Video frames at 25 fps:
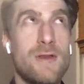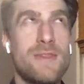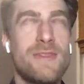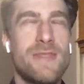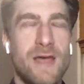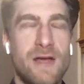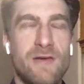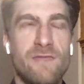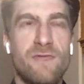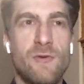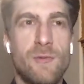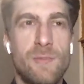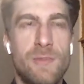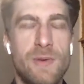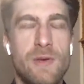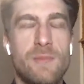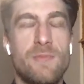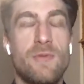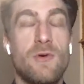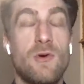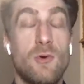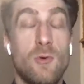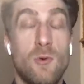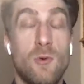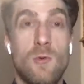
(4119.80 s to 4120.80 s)
for
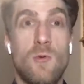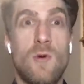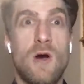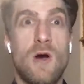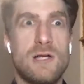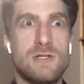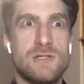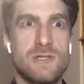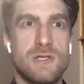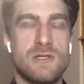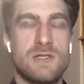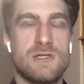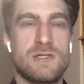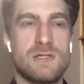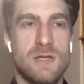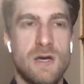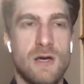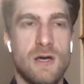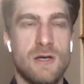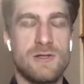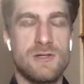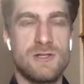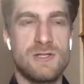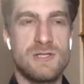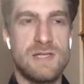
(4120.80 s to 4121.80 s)
people who are watching this to
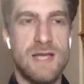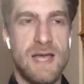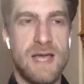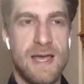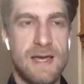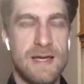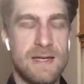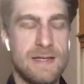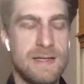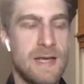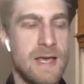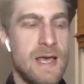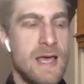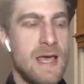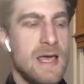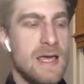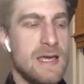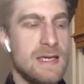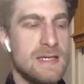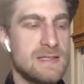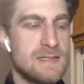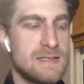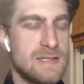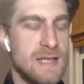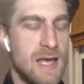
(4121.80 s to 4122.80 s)
understand
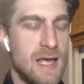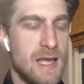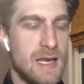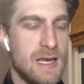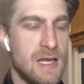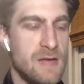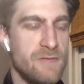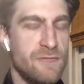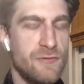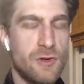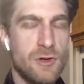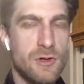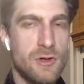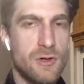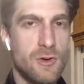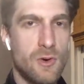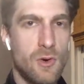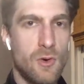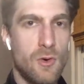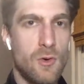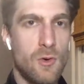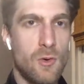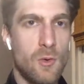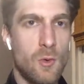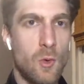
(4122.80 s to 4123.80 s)
is that if your
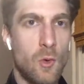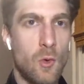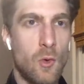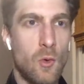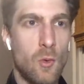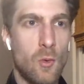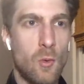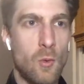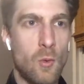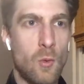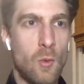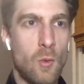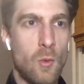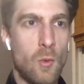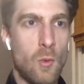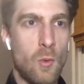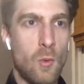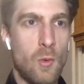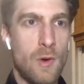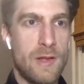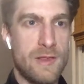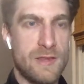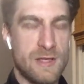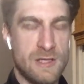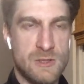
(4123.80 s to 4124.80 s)
goal
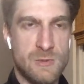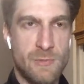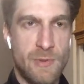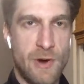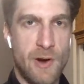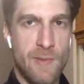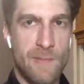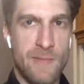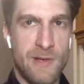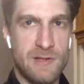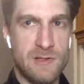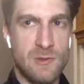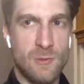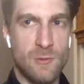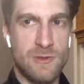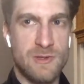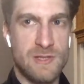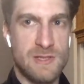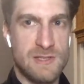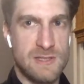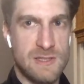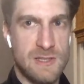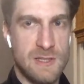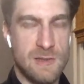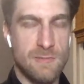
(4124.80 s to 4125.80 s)
with experimenting with the
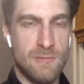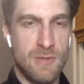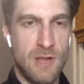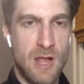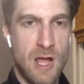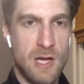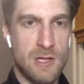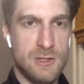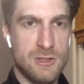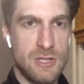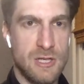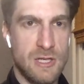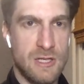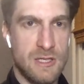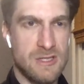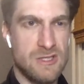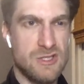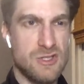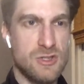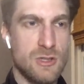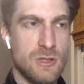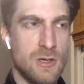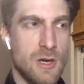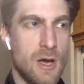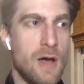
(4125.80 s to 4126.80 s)
Steem blockchain
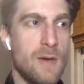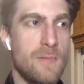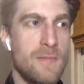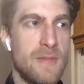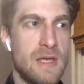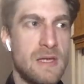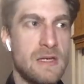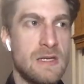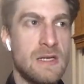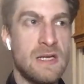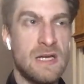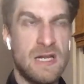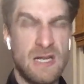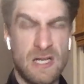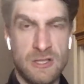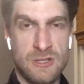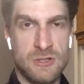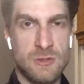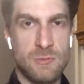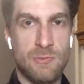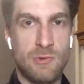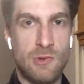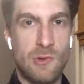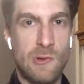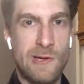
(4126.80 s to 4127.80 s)
is to come in and
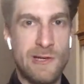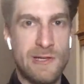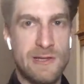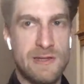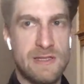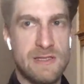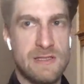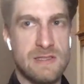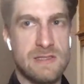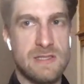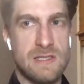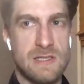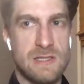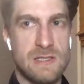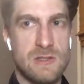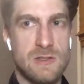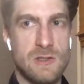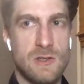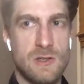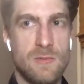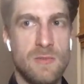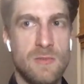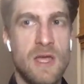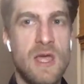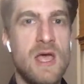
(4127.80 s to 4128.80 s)
exploit the
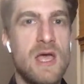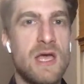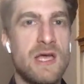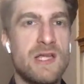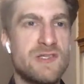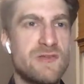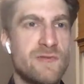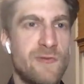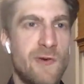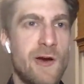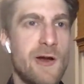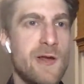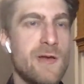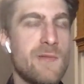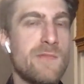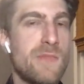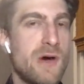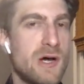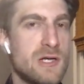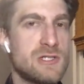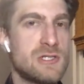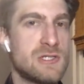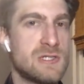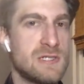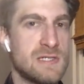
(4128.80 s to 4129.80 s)
system, it's very
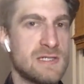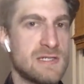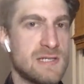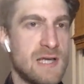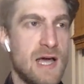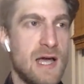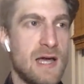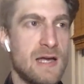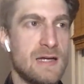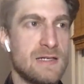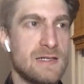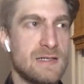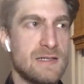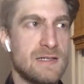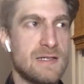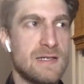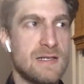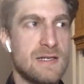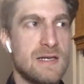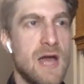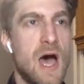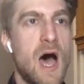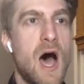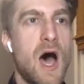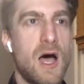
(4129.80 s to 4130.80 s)
much designed
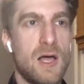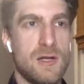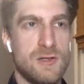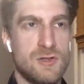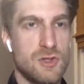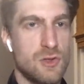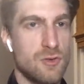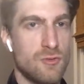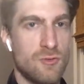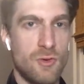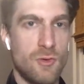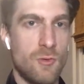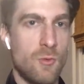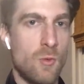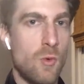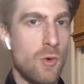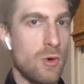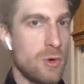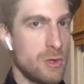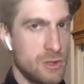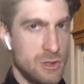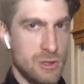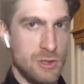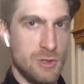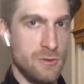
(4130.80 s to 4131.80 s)
not to
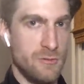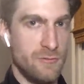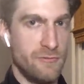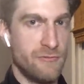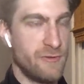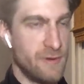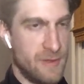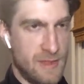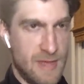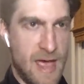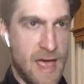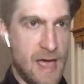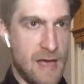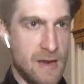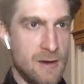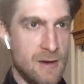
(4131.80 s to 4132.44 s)
reward you for that.